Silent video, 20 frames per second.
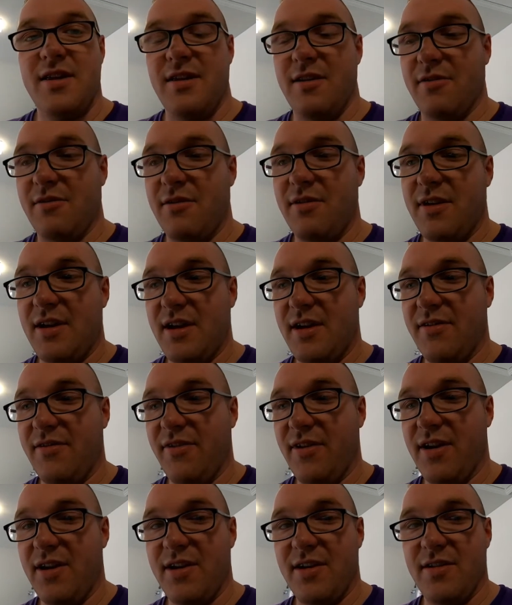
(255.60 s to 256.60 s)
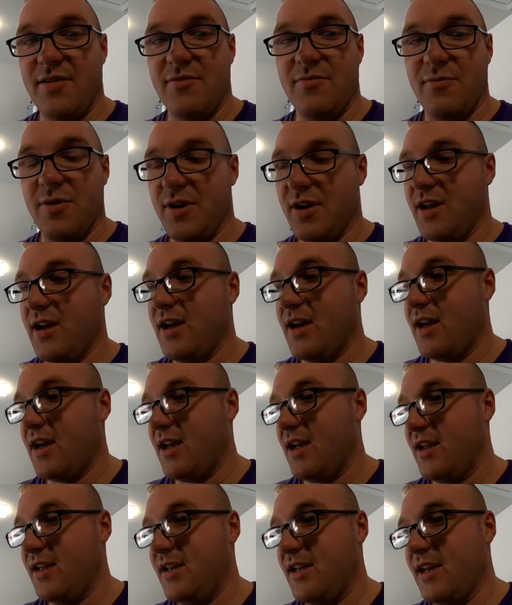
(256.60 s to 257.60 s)
The only thing I found, one
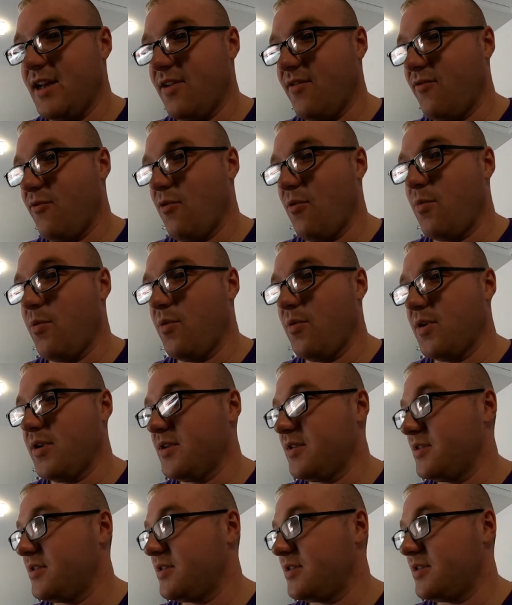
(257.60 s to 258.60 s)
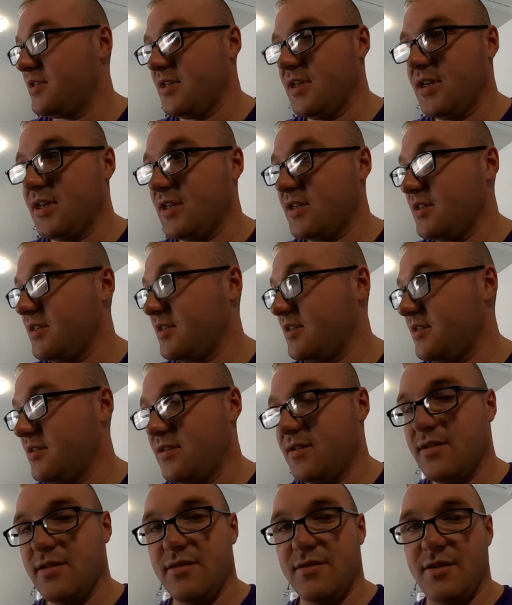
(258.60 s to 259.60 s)
guy, he had a 4.6
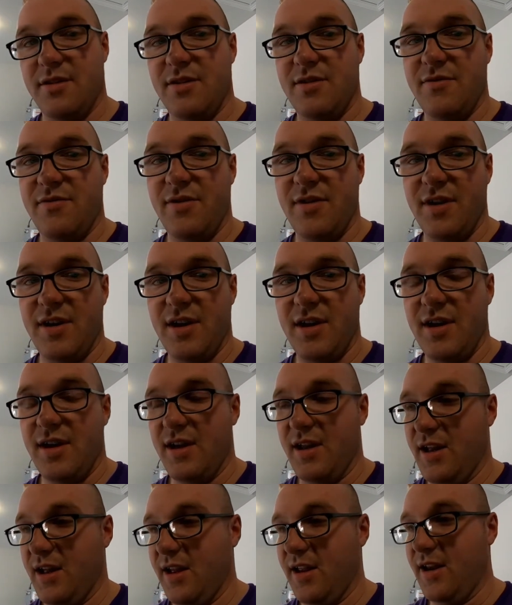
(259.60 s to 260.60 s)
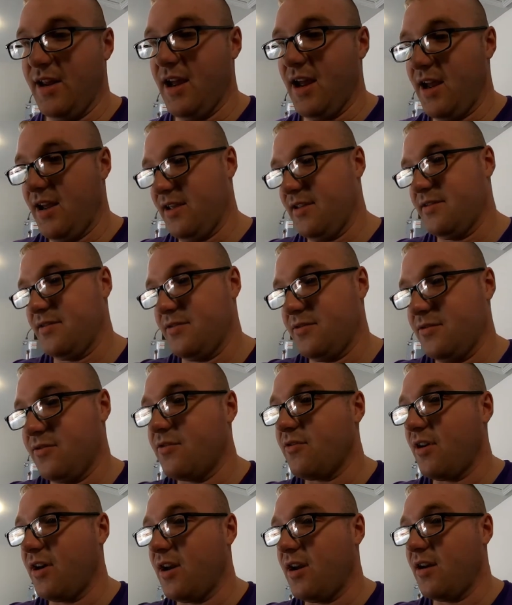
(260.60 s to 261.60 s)
liter V8, and it has a little
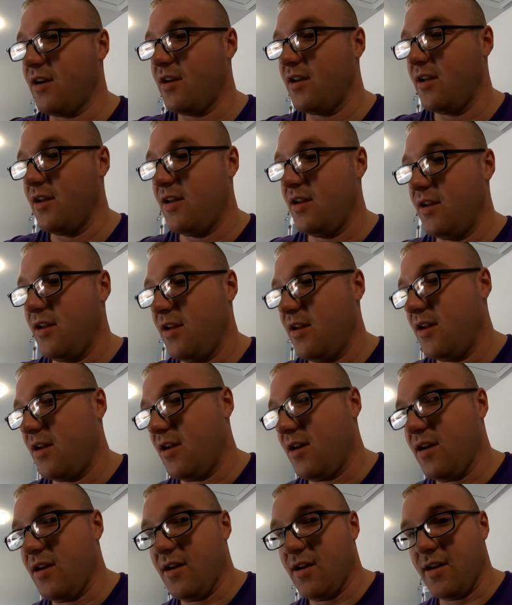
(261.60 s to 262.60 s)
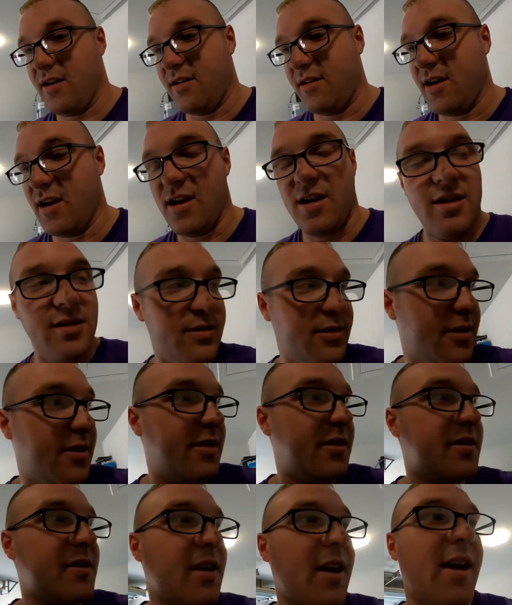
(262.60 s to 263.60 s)
drain cogs on
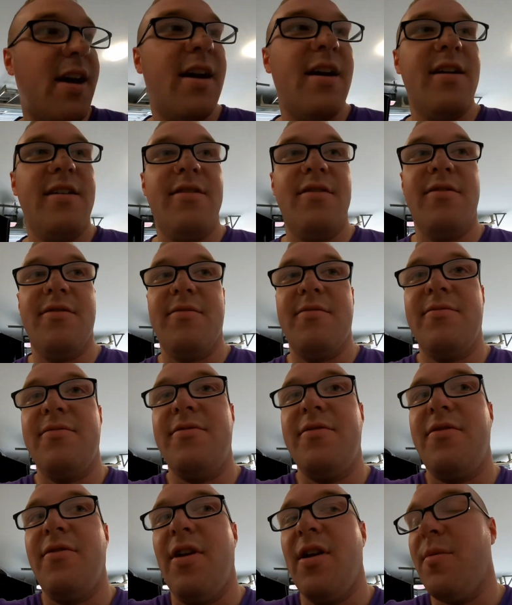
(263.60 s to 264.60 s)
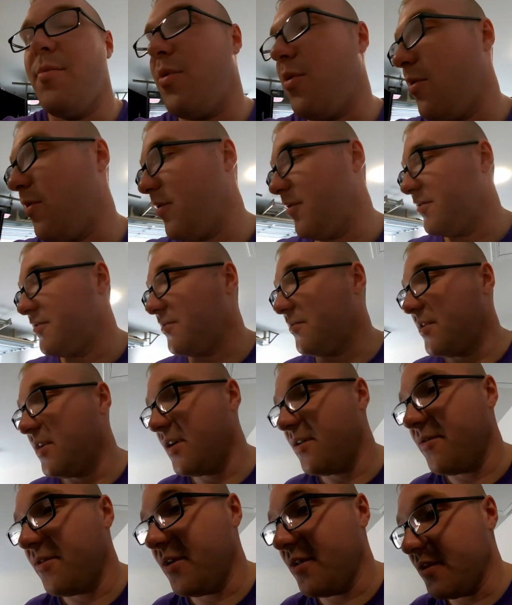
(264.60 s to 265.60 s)
the side, or drain ports or
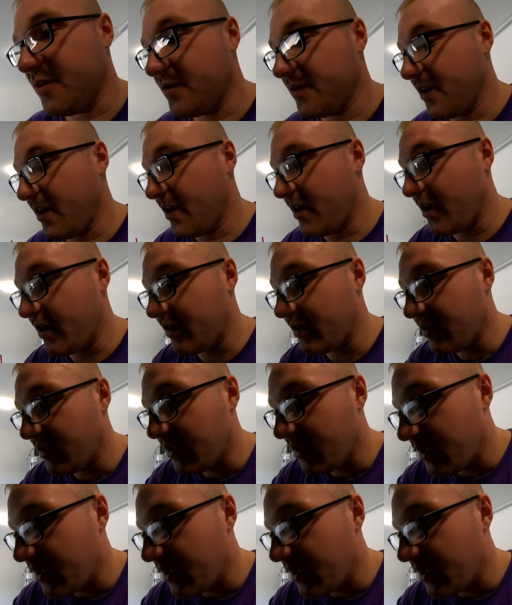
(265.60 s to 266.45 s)
whatever on the side.